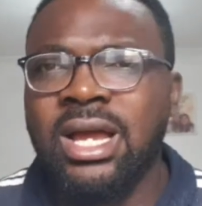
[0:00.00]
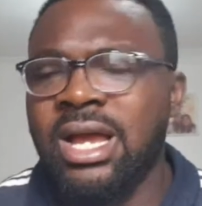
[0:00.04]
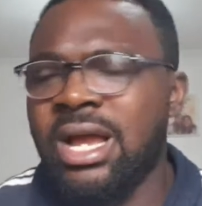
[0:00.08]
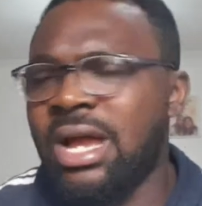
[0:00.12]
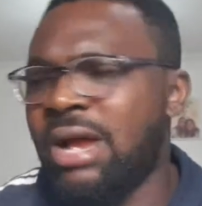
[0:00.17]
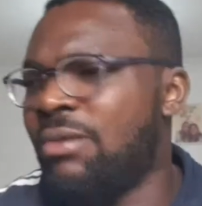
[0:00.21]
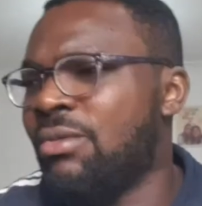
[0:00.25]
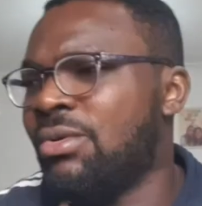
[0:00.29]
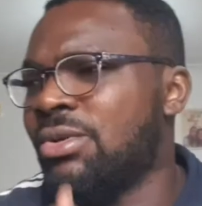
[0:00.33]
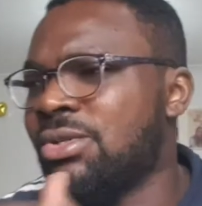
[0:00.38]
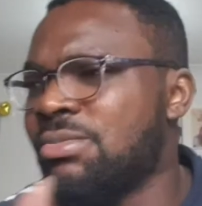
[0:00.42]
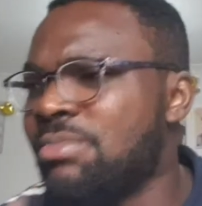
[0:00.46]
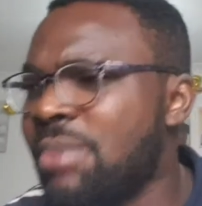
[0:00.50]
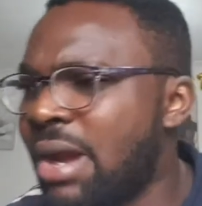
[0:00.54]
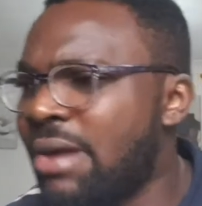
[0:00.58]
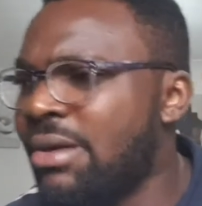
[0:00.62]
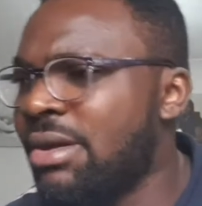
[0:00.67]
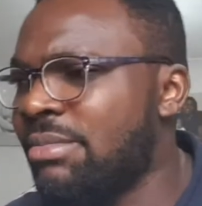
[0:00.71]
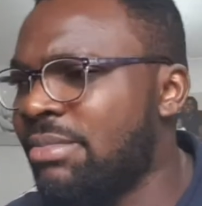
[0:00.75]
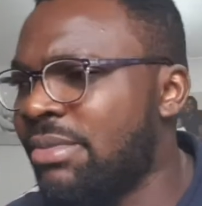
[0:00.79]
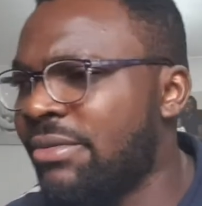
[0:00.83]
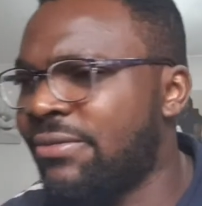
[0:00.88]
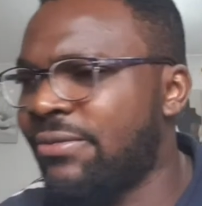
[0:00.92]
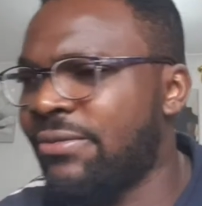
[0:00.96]
I was
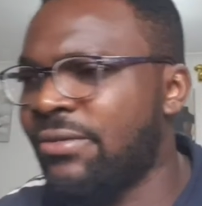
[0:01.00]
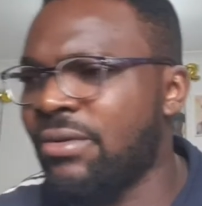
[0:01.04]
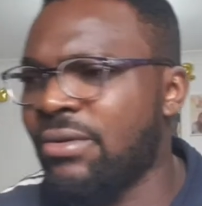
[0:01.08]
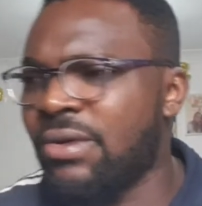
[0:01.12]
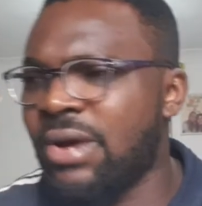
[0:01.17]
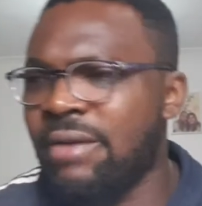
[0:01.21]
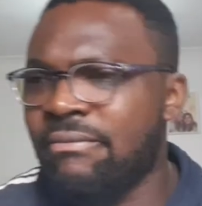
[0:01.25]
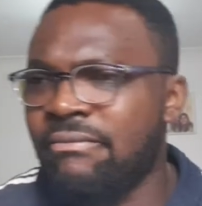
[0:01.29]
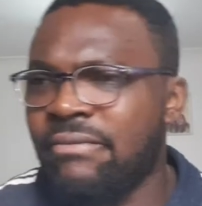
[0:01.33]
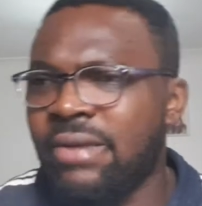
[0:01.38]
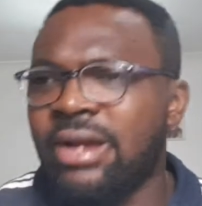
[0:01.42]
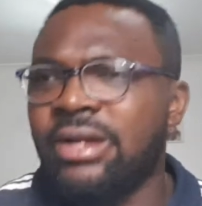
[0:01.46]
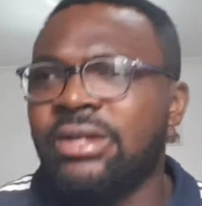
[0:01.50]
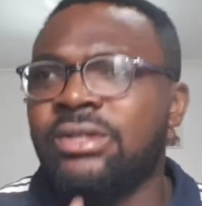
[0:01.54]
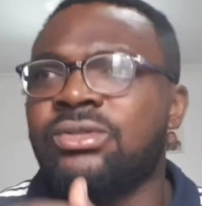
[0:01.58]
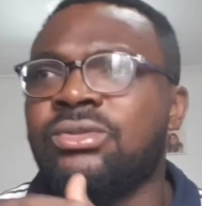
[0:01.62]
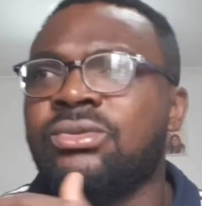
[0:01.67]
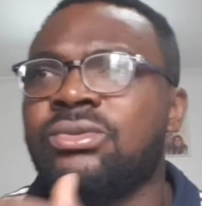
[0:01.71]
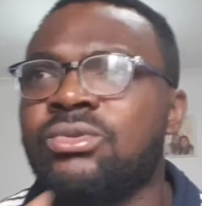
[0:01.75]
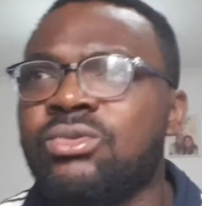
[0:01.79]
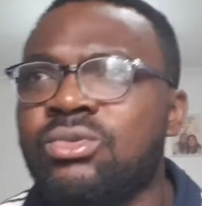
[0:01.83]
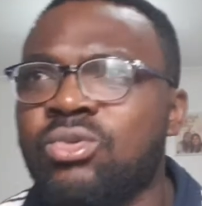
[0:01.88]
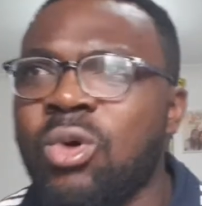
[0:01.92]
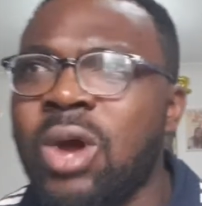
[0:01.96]
married before, I'm married
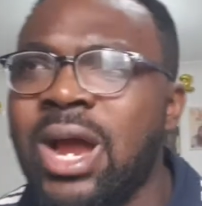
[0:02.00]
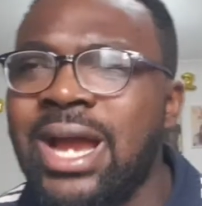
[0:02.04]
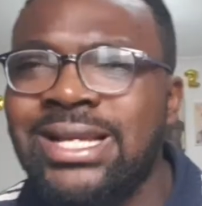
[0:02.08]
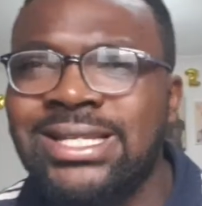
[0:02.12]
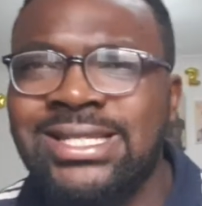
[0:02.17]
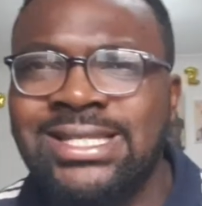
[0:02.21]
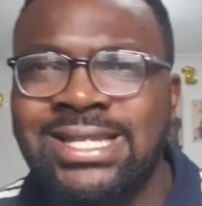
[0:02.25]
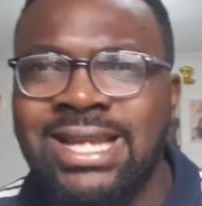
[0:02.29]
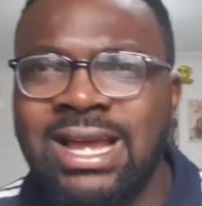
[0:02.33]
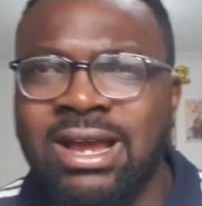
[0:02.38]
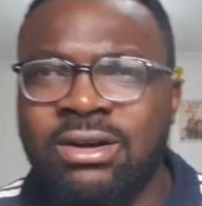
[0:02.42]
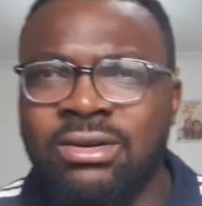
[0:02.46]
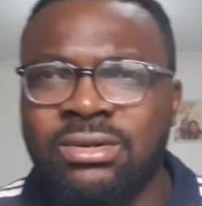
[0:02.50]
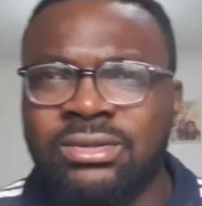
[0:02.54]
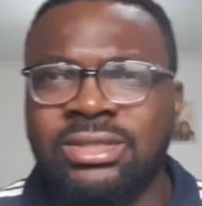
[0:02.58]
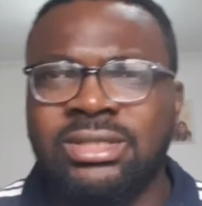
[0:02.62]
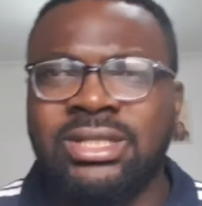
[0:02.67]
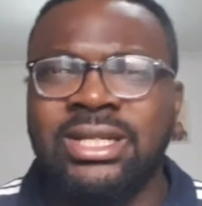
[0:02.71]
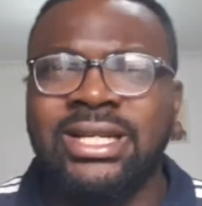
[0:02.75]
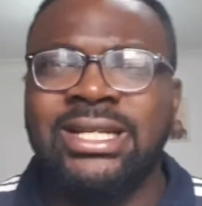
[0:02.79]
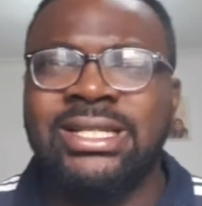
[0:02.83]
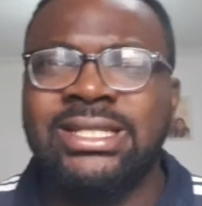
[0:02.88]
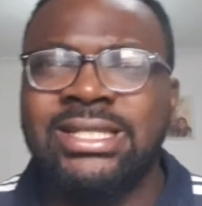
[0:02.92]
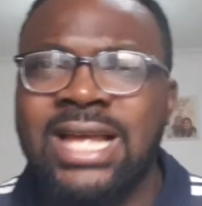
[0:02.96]
twice now,
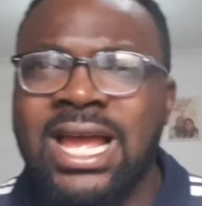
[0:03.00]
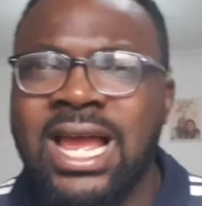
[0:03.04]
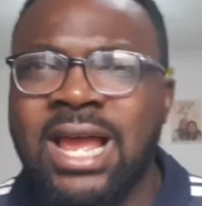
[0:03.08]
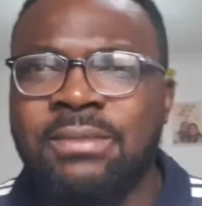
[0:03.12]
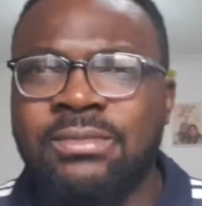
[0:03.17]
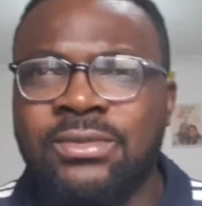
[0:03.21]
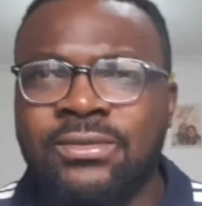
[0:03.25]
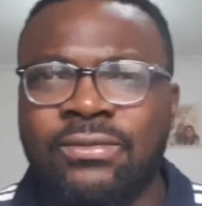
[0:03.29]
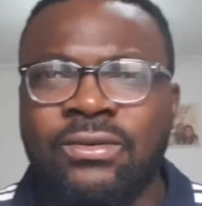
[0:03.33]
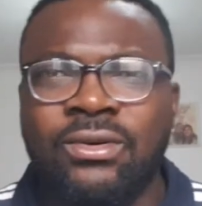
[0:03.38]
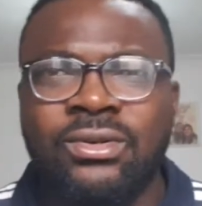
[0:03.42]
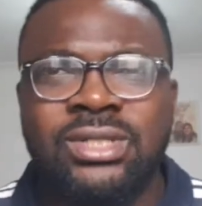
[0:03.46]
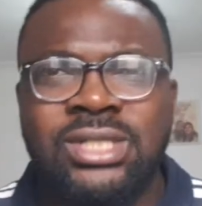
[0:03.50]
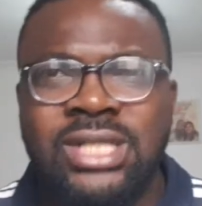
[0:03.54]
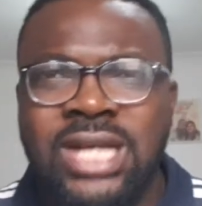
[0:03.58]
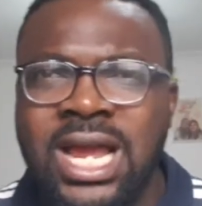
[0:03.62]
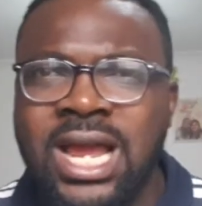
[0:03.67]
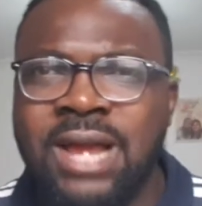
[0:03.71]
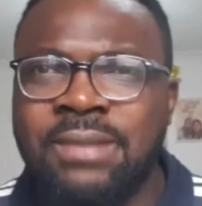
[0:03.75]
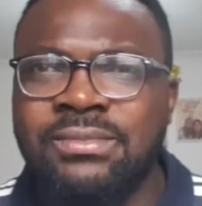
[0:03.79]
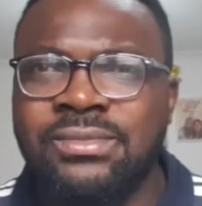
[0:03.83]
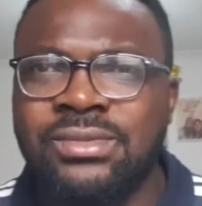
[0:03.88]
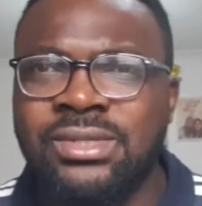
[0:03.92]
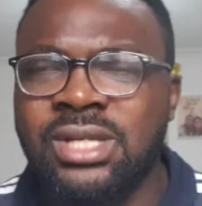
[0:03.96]
3 times, 4
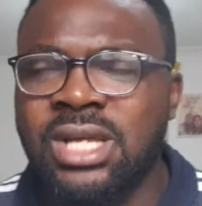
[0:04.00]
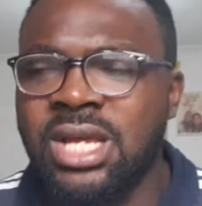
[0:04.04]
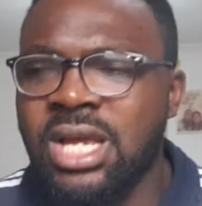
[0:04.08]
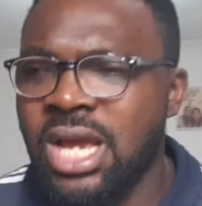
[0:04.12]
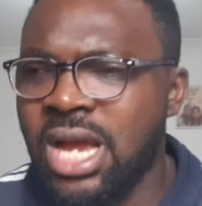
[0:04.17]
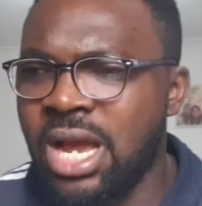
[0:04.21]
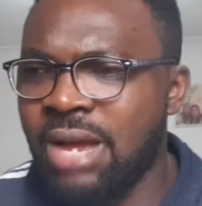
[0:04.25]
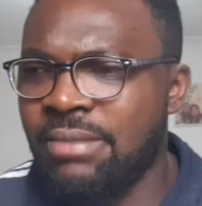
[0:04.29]
times.